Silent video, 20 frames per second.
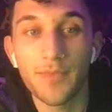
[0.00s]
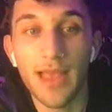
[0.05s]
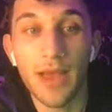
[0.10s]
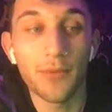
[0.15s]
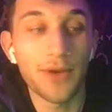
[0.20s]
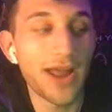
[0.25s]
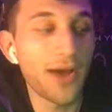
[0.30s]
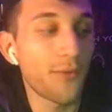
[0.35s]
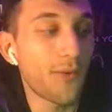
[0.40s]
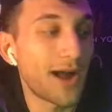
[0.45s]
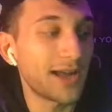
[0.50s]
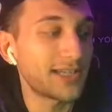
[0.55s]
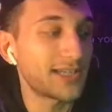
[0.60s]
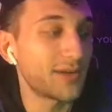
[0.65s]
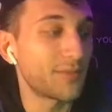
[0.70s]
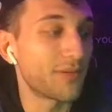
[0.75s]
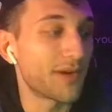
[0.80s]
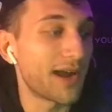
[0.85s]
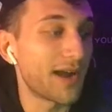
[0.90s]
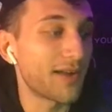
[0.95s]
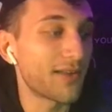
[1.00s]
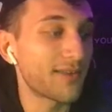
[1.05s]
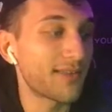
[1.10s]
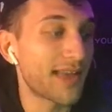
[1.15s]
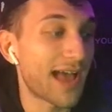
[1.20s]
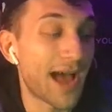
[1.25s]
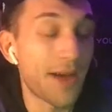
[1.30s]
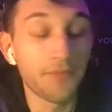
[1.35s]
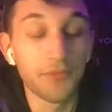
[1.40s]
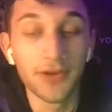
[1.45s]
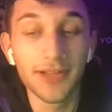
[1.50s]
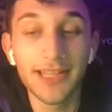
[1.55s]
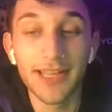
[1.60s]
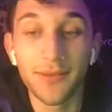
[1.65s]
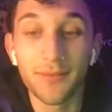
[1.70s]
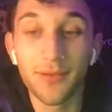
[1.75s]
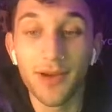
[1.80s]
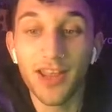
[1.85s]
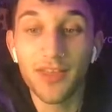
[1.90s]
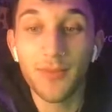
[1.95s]
And when I watch the Browns, I'm really
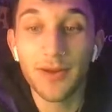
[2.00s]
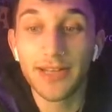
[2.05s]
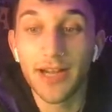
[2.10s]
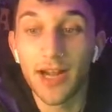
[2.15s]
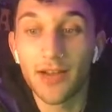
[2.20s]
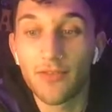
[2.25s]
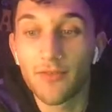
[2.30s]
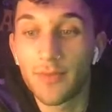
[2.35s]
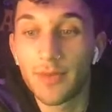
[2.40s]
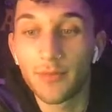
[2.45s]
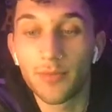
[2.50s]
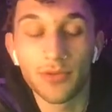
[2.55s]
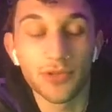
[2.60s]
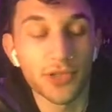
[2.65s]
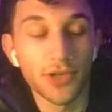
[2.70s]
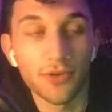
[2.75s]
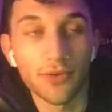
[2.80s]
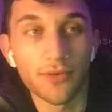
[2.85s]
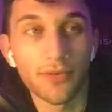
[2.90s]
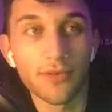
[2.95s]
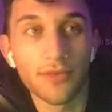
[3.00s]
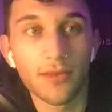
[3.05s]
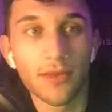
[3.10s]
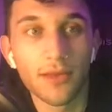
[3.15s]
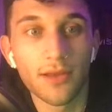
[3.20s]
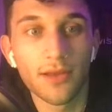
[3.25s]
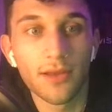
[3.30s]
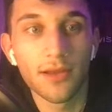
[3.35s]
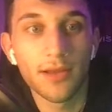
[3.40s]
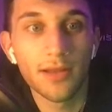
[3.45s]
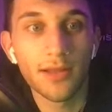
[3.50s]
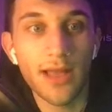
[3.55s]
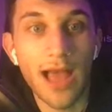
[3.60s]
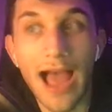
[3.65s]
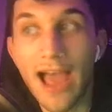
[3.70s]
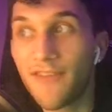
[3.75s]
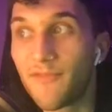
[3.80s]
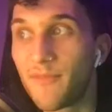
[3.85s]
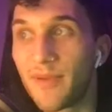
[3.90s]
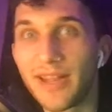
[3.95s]
impressed by Donovan Peoples-Jones.
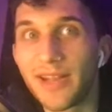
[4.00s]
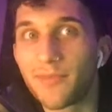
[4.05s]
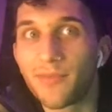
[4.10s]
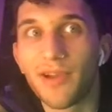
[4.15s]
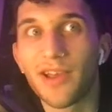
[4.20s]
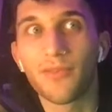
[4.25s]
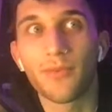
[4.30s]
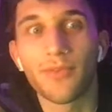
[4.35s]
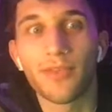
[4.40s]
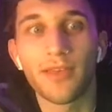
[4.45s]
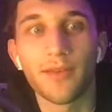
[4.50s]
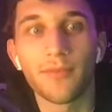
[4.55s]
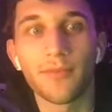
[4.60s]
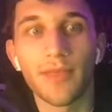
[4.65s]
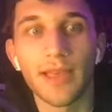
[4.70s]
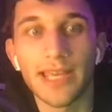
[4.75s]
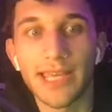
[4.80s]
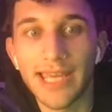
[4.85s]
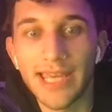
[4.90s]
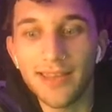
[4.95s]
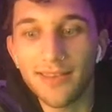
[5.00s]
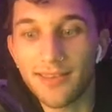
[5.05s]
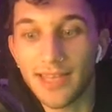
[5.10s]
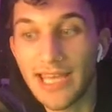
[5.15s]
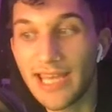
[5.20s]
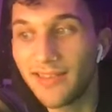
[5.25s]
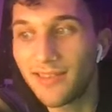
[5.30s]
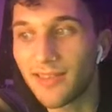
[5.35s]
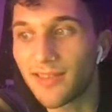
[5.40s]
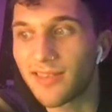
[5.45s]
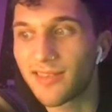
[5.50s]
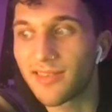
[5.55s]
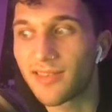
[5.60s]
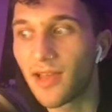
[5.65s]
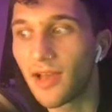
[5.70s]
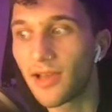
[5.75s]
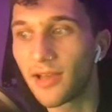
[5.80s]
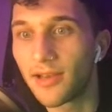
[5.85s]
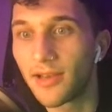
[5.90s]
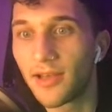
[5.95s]
I've been impressed with him. Like, he's a
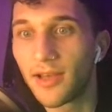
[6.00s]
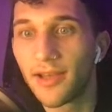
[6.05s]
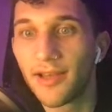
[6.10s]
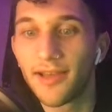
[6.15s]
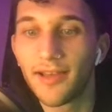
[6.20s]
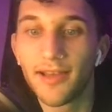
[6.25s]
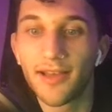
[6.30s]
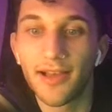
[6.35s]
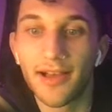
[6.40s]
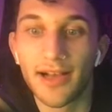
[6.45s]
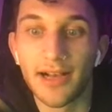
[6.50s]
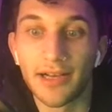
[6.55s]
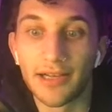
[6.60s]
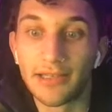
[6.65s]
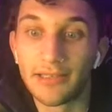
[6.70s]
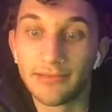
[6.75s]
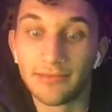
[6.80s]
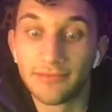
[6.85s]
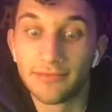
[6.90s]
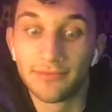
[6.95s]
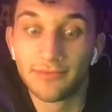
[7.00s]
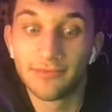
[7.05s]
stud. That's